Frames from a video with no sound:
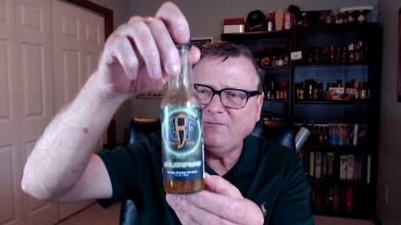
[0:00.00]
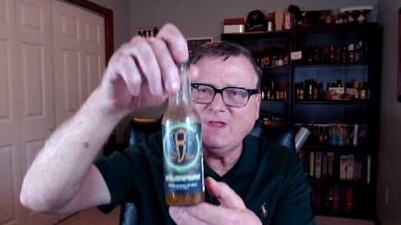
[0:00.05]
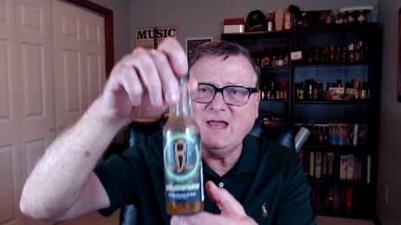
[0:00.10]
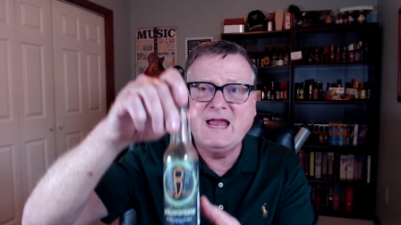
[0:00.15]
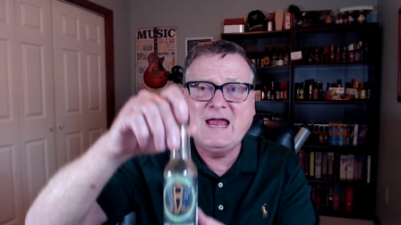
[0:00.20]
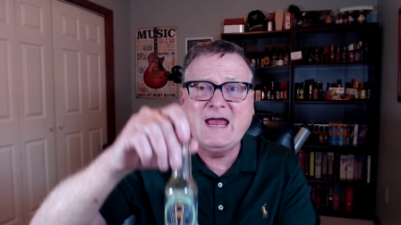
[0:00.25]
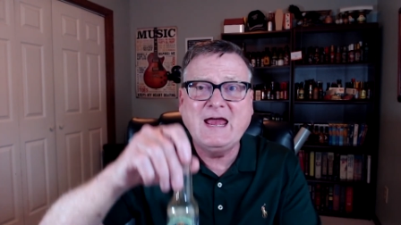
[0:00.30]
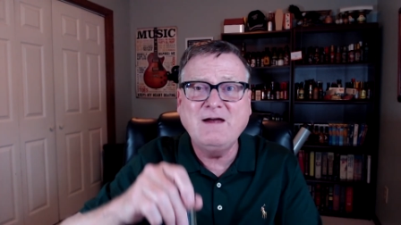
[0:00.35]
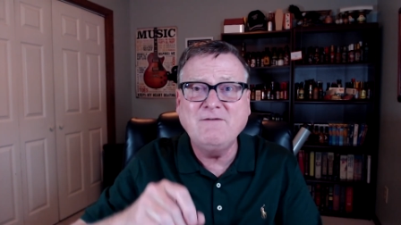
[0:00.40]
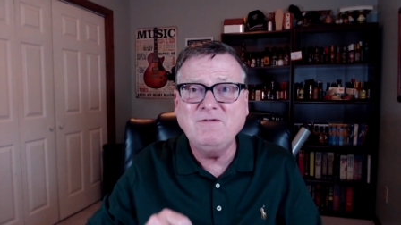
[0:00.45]

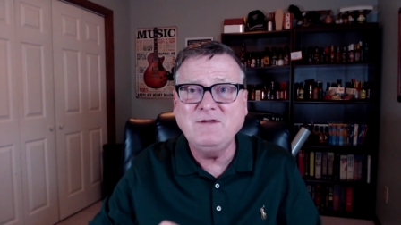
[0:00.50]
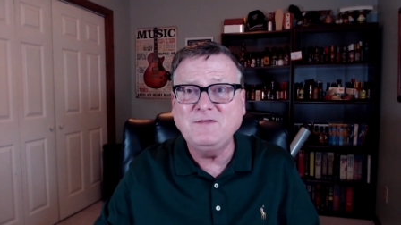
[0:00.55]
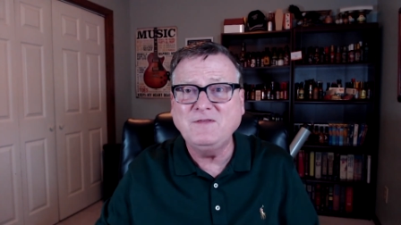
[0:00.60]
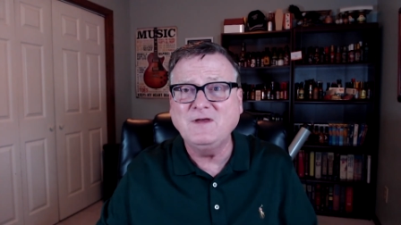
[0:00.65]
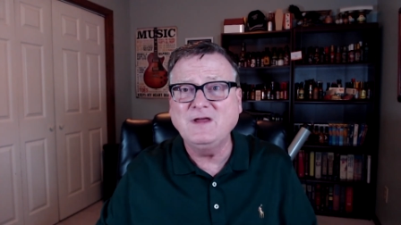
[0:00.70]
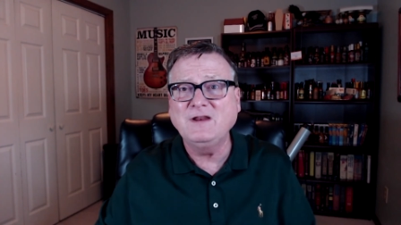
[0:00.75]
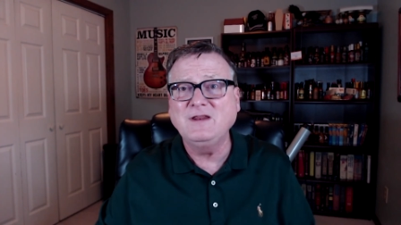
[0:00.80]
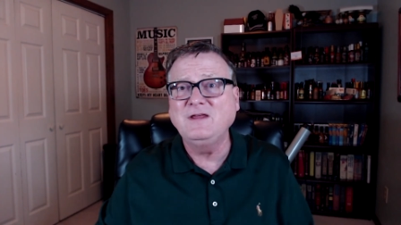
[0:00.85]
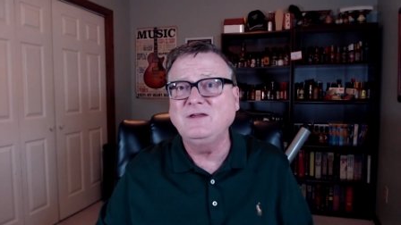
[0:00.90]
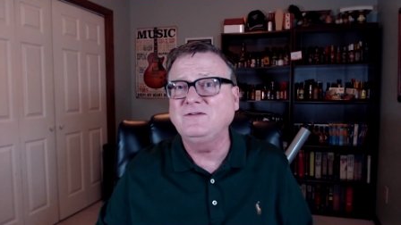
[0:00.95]

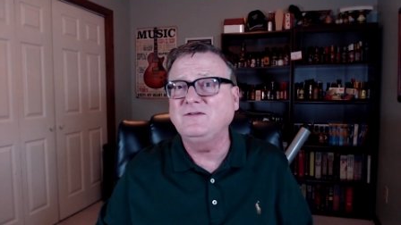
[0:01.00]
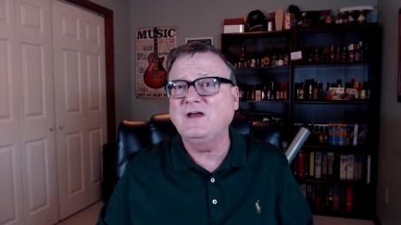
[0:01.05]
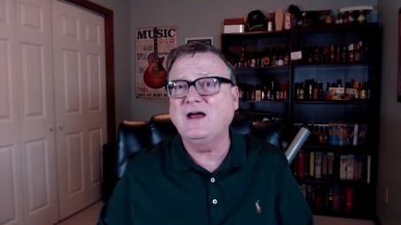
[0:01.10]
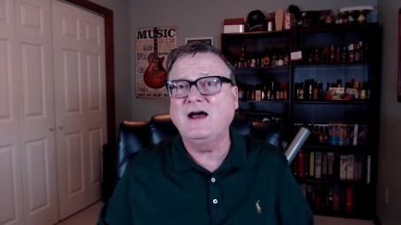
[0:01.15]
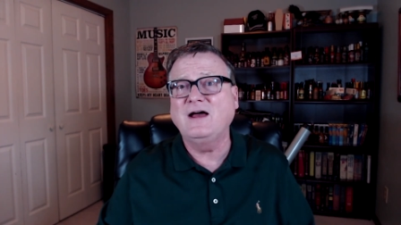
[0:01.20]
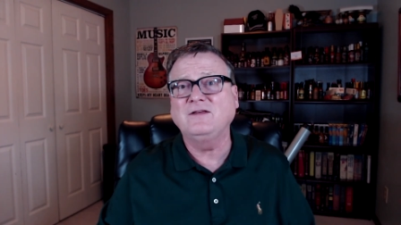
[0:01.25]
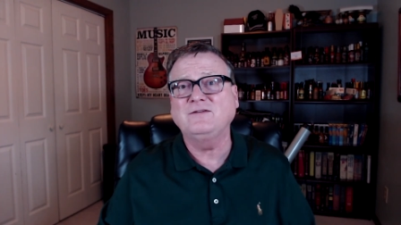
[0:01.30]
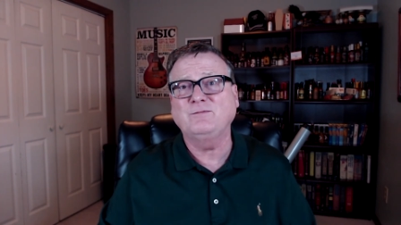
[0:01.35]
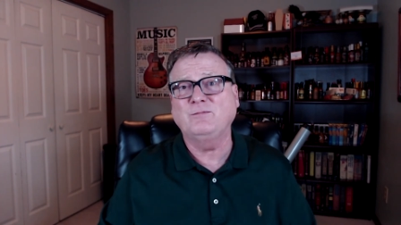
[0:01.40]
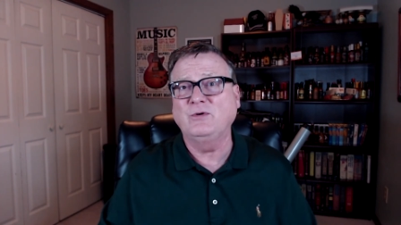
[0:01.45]
Everything these
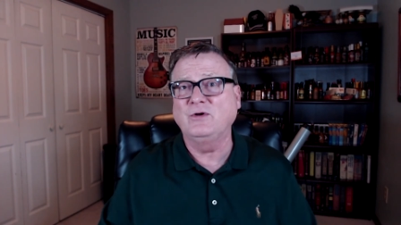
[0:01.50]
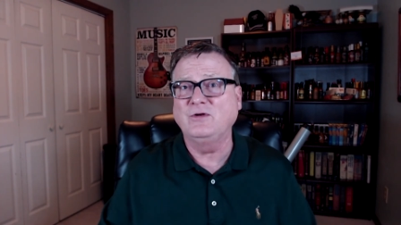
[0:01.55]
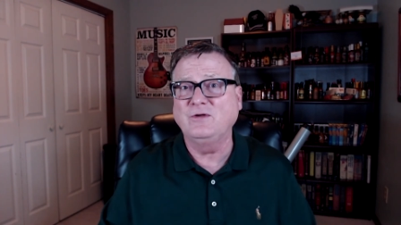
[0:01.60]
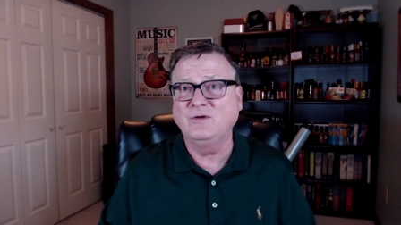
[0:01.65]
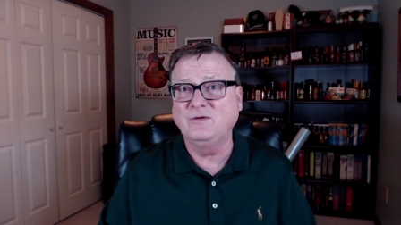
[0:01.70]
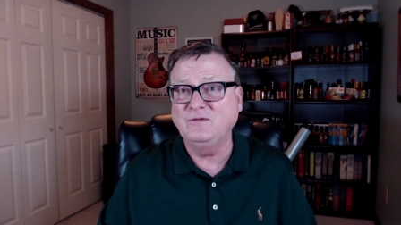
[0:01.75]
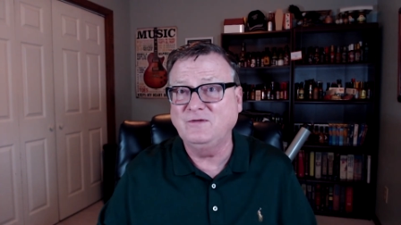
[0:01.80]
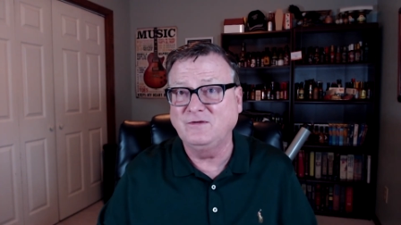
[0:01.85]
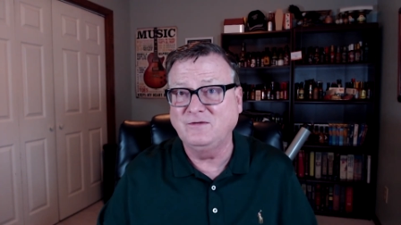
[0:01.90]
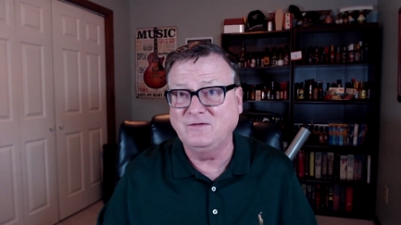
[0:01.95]
guys
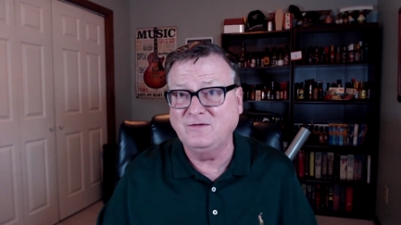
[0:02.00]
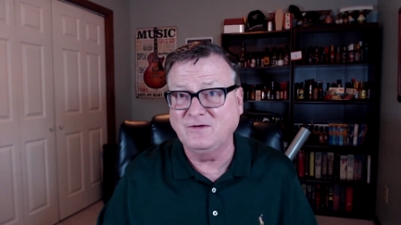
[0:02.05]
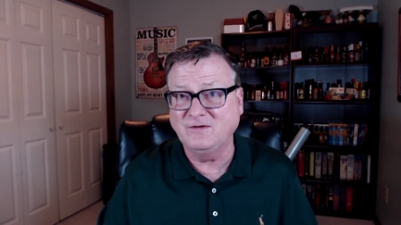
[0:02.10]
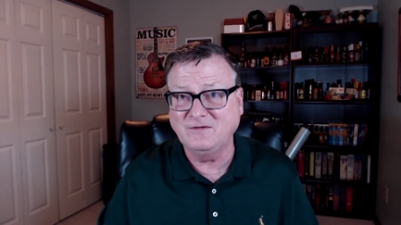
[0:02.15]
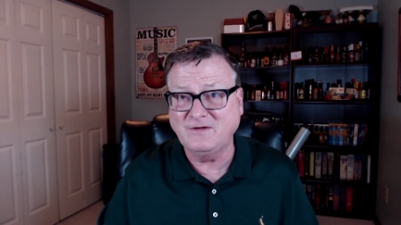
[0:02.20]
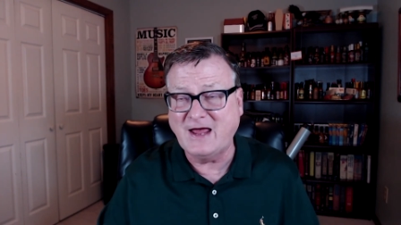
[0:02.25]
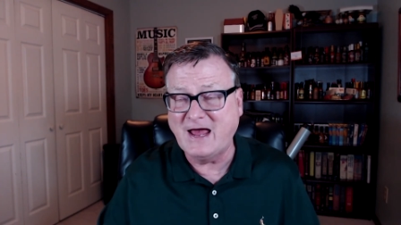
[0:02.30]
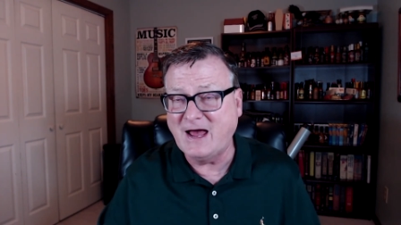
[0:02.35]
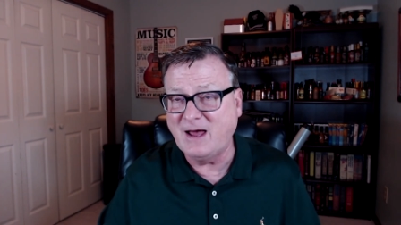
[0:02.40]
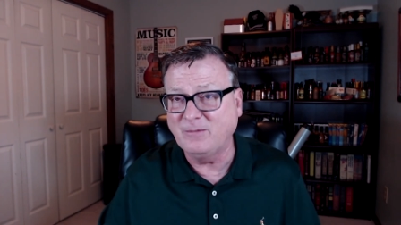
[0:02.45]
produce is
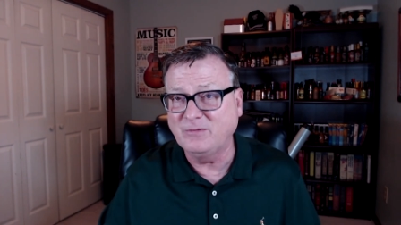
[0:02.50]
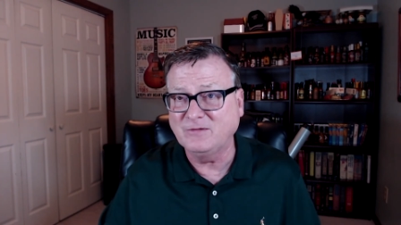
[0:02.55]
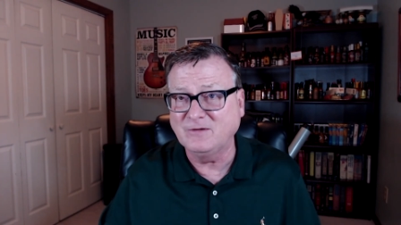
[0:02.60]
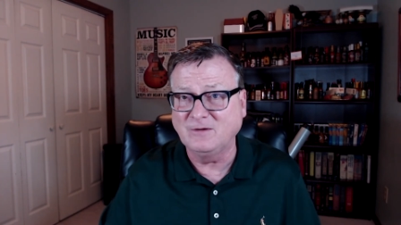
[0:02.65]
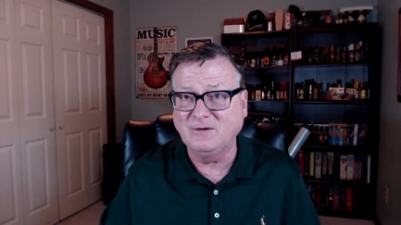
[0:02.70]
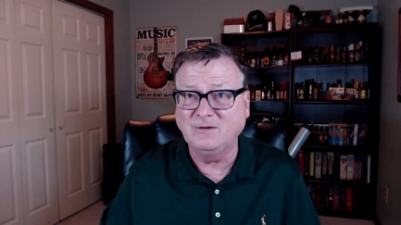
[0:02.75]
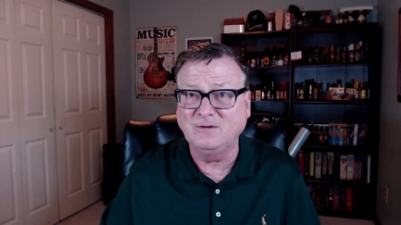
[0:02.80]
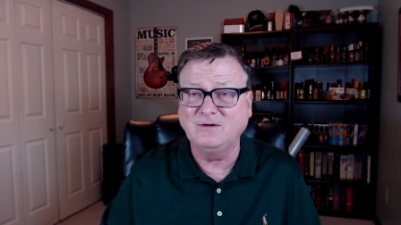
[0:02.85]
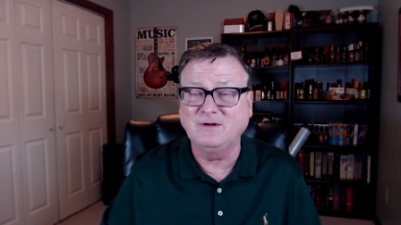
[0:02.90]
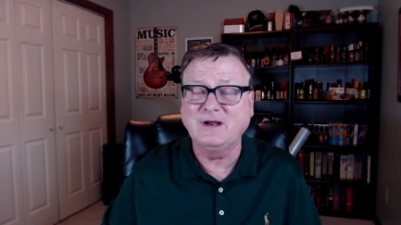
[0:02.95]
just
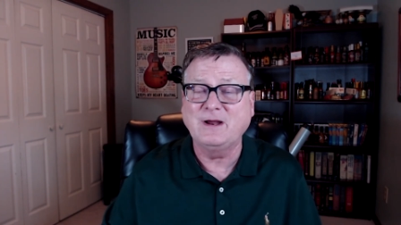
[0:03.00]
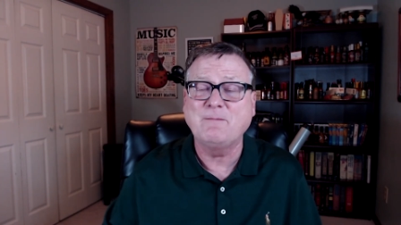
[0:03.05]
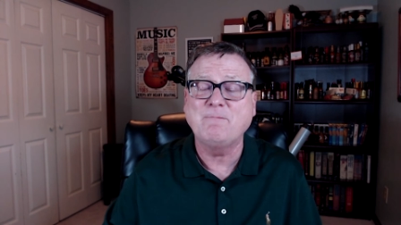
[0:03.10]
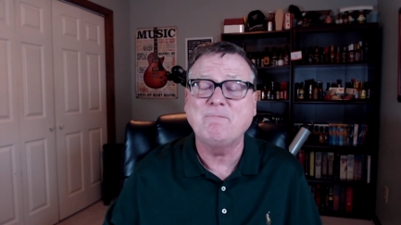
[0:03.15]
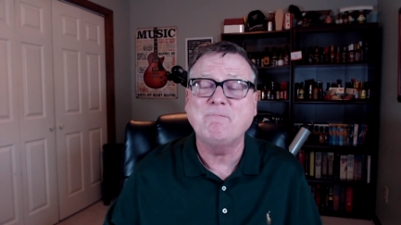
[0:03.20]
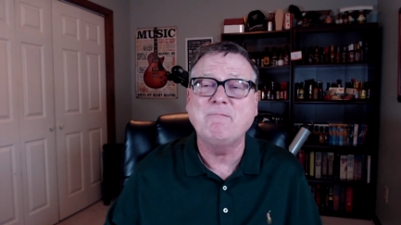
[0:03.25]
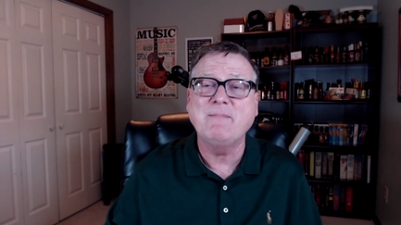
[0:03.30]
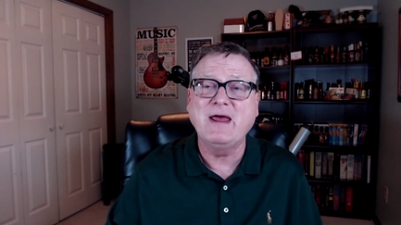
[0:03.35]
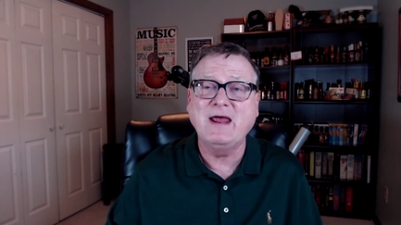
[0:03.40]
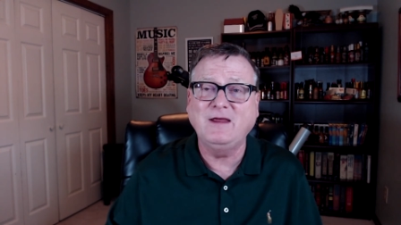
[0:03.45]
absolutely
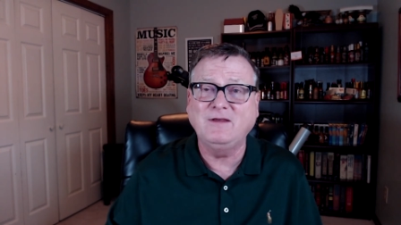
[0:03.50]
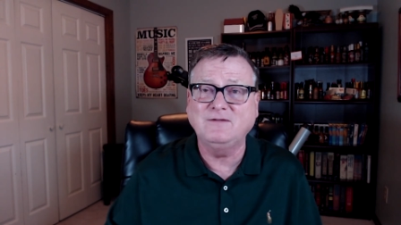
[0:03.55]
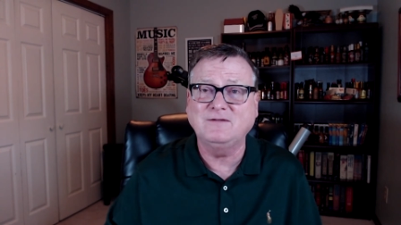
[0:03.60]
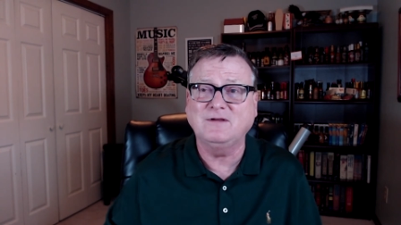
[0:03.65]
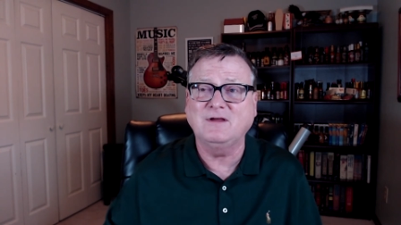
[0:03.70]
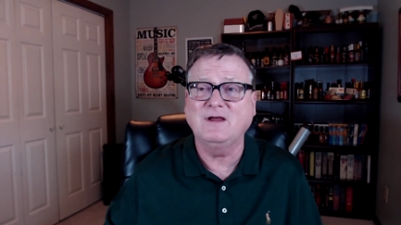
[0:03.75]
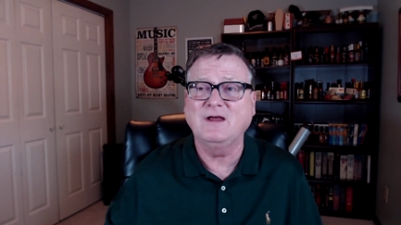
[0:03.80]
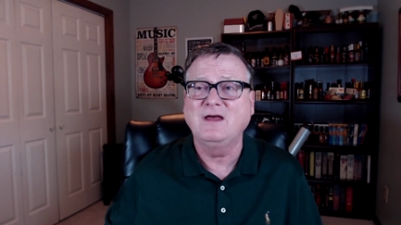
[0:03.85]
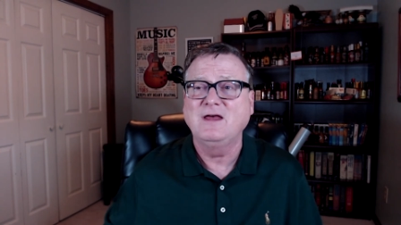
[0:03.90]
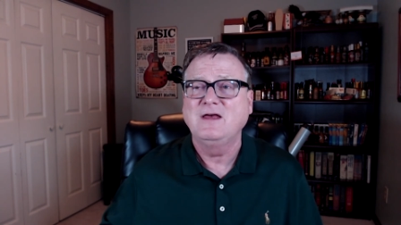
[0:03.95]

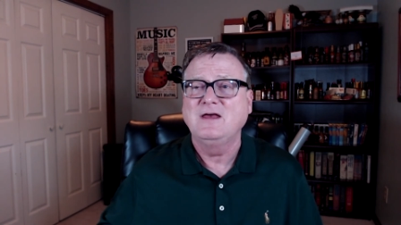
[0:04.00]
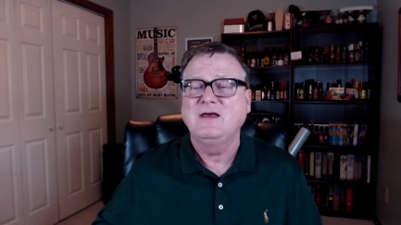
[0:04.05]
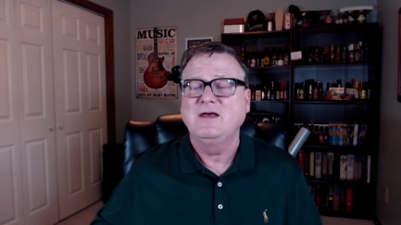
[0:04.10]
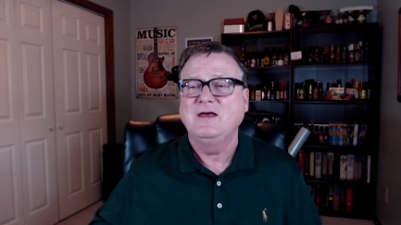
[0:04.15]
amazing.